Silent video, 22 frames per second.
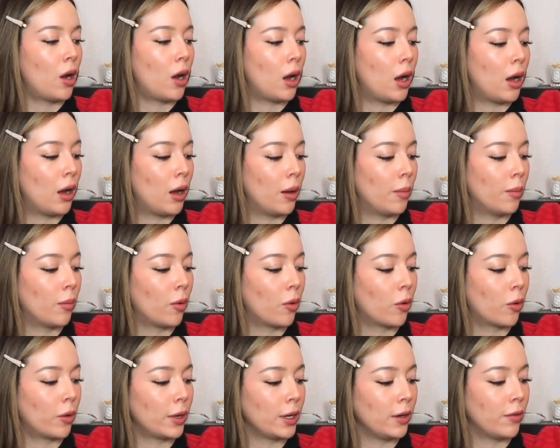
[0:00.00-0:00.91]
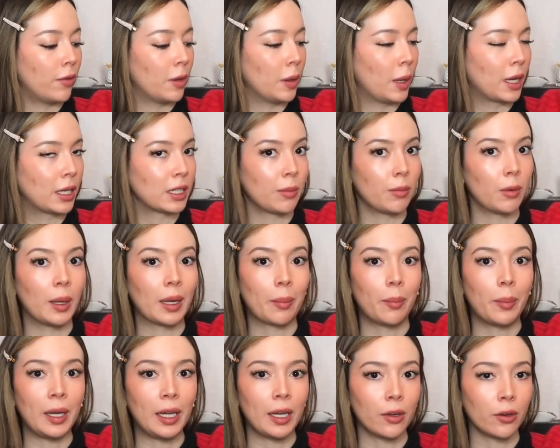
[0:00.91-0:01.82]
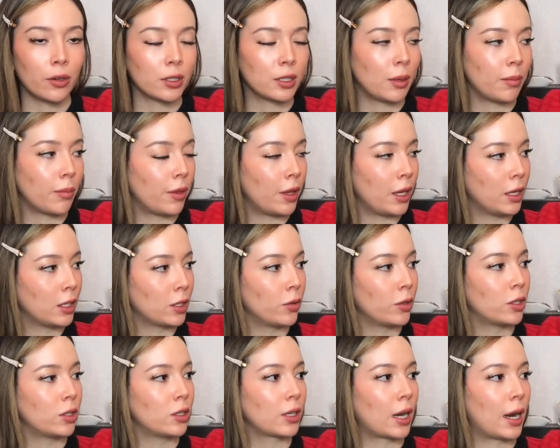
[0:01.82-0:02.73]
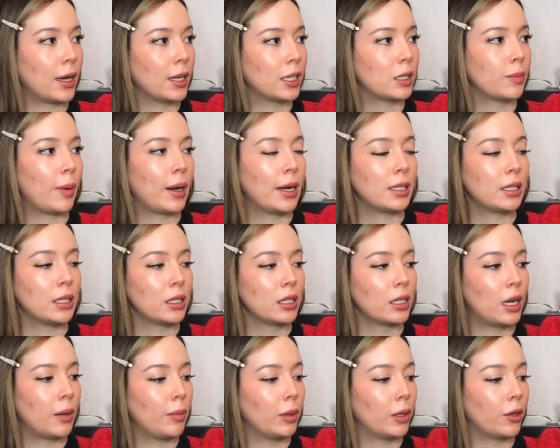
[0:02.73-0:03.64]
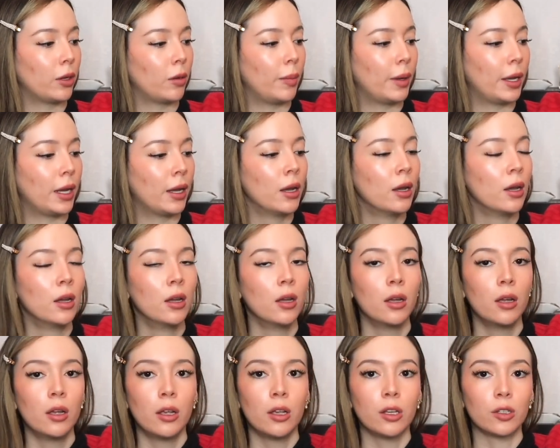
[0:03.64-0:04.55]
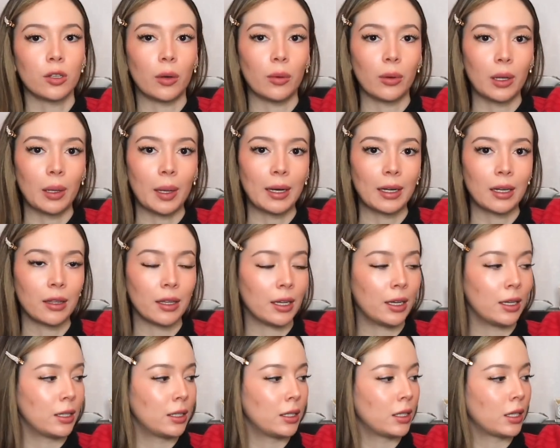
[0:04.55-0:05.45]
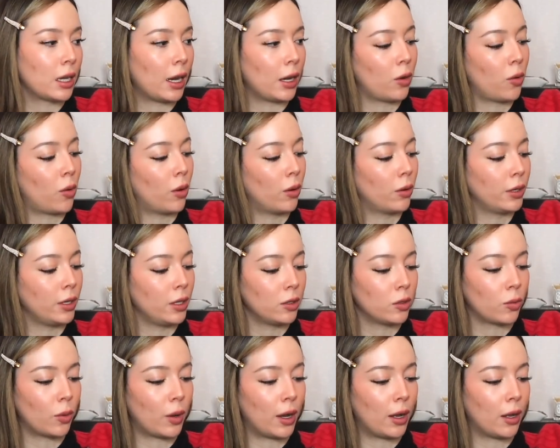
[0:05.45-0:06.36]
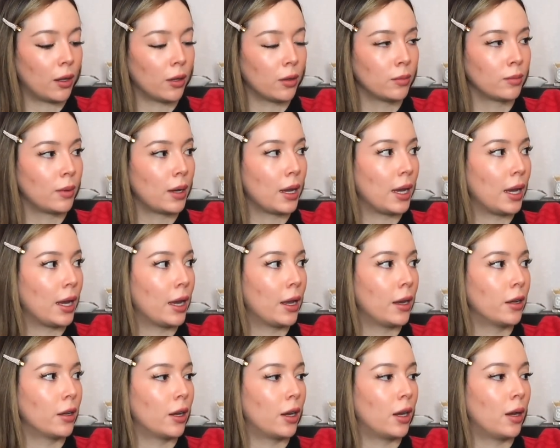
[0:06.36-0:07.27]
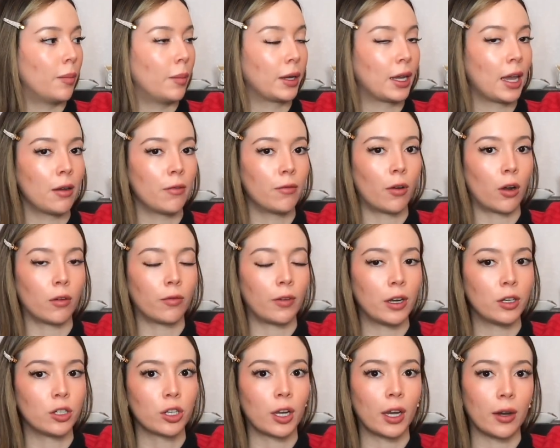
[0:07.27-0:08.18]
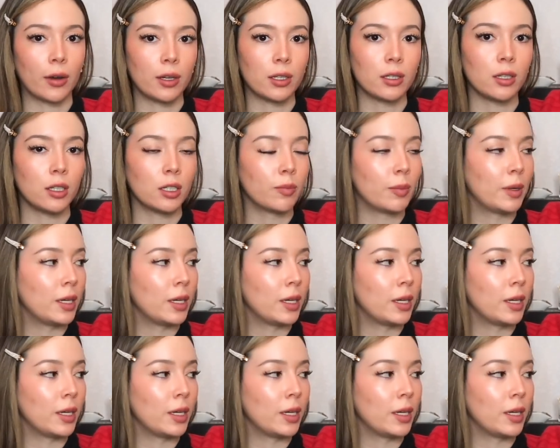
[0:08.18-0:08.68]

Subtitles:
or even like something like pink or something, so it kind of spices it up a little bit. So I really like this. It's high quality as well, and again, Farfetch carries these